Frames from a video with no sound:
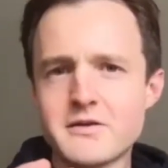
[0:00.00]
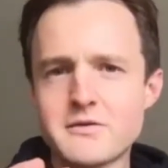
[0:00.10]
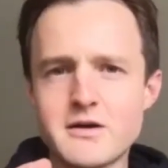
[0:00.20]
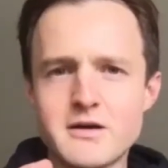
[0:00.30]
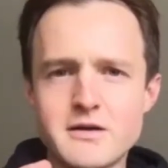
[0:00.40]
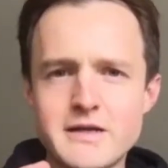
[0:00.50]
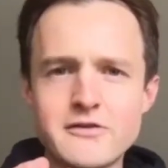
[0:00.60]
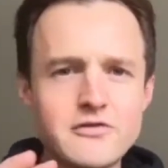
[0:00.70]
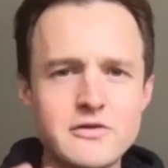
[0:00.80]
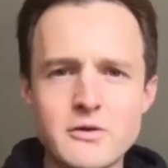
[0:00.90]
uh,
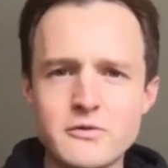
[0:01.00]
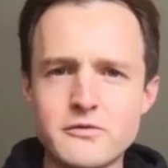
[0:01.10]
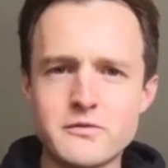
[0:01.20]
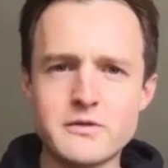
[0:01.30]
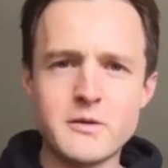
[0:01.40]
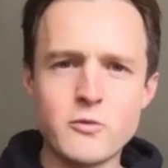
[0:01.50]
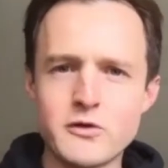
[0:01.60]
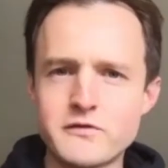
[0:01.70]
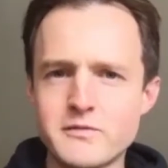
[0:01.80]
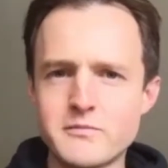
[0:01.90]
NGOs that
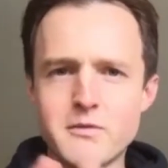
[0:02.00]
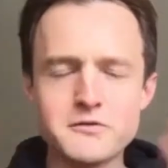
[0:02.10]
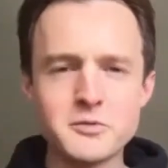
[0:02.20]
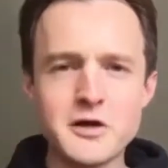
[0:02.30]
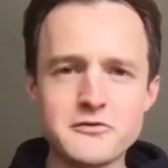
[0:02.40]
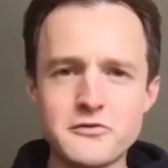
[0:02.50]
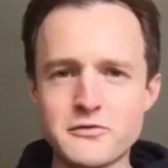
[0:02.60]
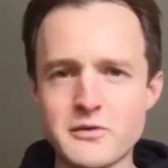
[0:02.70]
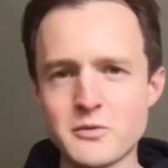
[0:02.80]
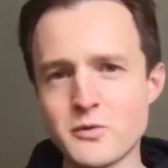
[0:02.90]
worked in multiple countries
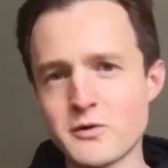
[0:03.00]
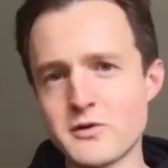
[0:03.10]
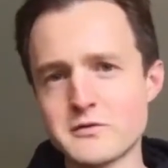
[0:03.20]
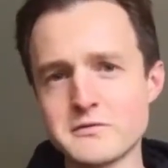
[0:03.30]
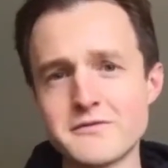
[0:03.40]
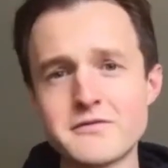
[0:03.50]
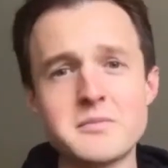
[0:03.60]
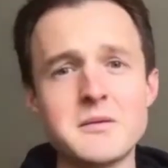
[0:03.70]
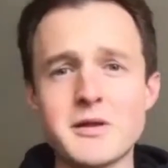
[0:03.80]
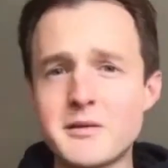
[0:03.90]
around the world, lifting
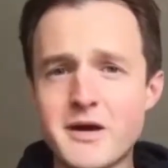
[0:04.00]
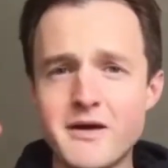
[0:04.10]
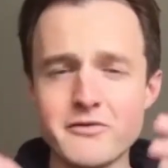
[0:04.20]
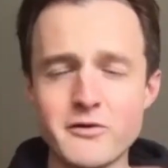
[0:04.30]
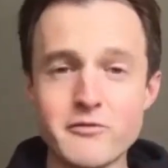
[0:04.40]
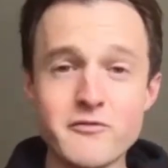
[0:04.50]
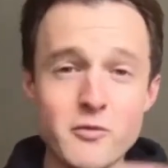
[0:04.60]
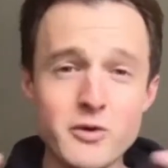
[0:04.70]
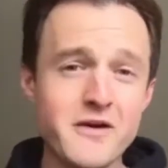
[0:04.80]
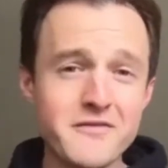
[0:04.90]
people out of poverty. Over
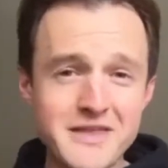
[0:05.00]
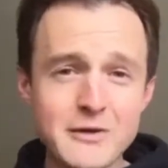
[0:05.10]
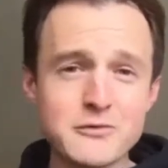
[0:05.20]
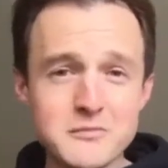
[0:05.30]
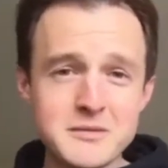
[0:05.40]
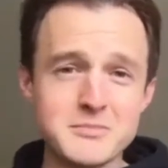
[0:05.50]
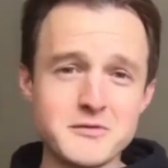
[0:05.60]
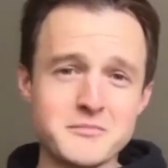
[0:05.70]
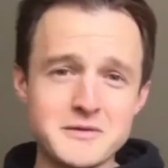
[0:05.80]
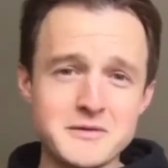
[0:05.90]
45,000 people
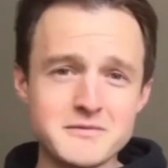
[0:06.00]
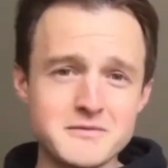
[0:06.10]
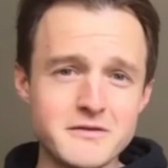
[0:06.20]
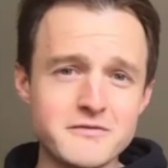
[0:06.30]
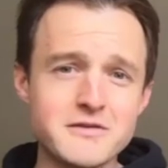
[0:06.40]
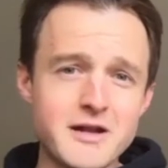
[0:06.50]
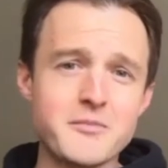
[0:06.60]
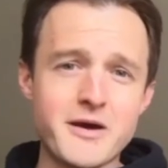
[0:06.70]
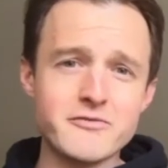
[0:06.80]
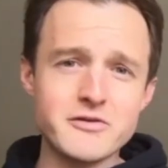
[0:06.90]
have been lifted out of
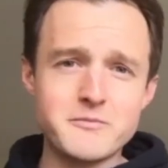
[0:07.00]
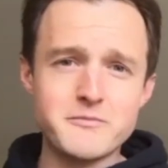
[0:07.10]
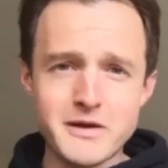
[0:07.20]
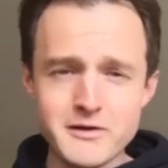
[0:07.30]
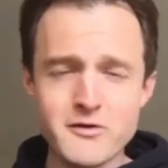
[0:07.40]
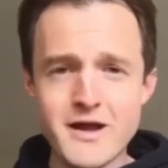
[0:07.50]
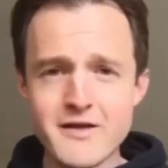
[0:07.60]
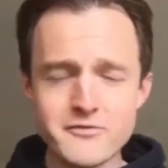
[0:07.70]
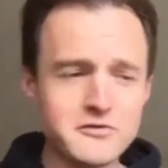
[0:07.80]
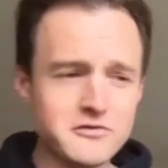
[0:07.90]
poverty by her
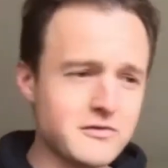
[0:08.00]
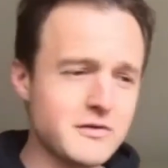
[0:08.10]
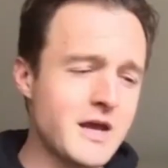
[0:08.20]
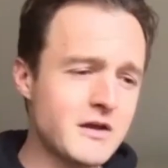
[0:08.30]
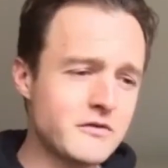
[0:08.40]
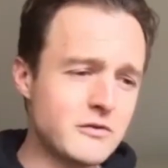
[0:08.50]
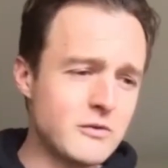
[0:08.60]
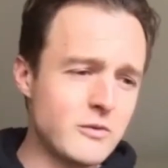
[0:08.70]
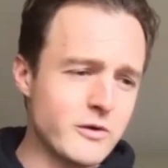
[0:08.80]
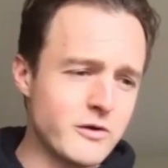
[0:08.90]
efforts
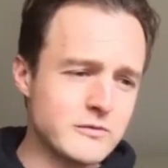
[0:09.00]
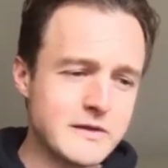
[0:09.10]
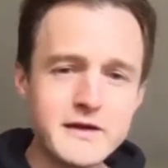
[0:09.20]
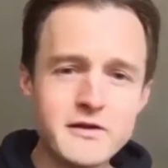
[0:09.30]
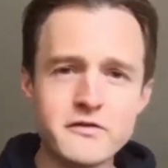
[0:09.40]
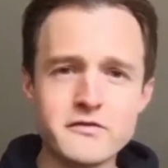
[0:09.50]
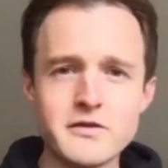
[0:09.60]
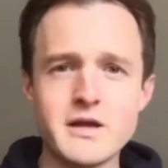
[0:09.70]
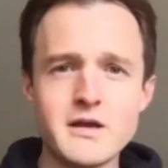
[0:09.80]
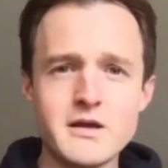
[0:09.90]
to her latest
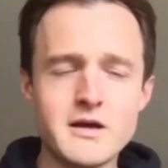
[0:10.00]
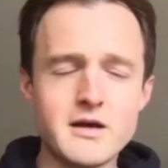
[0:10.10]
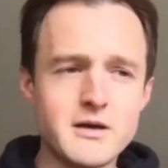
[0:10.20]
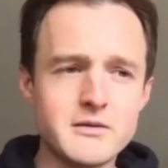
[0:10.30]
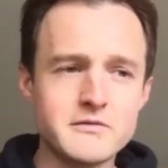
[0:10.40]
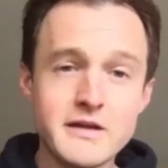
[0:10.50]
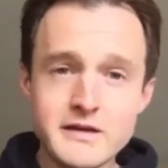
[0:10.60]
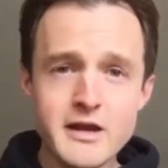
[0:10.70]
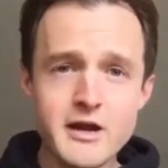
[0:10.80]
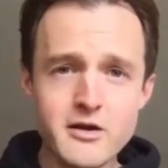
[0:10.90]
uh,
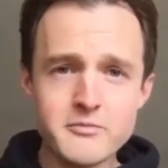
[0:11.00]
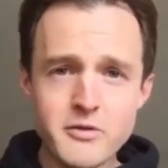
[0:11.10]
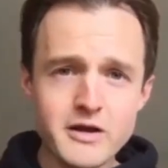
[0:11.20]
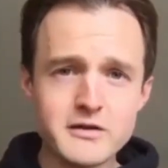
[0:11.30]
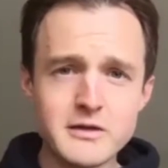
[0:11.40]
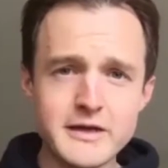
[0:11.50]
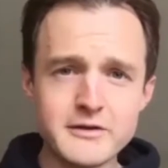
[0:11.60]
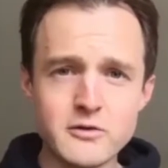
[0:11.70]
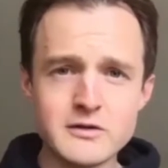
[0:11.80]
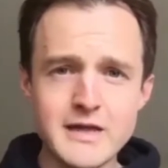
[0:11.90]
skincare and product line
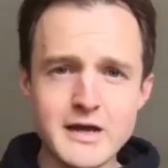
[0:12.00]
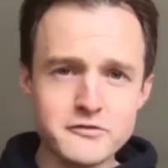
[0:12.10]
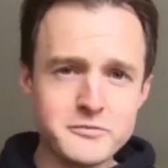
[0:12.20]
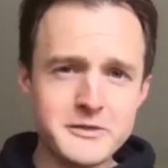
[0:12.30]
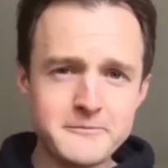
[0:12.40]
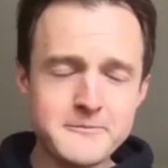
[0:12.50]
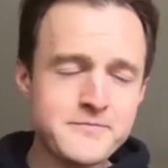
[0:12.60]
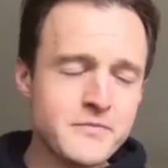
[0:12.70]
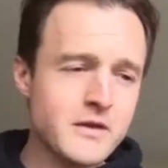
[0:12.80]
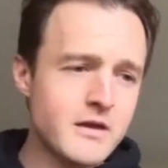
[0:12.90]
called Lakshmi
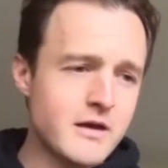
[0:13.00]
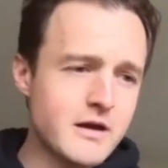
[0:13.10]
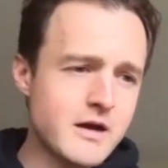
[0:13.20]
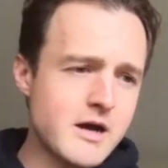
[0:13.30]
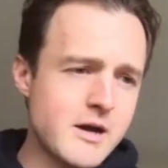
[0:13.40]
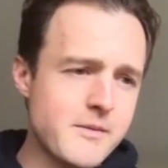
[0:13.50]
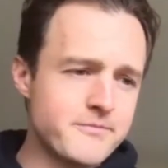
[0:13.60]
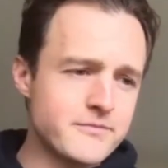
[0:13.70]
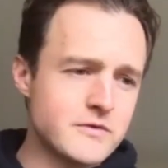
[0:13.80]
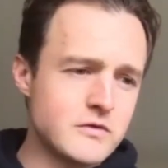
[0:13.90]
um,
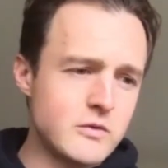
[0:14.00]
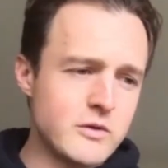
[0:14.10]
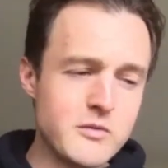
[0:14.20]
to her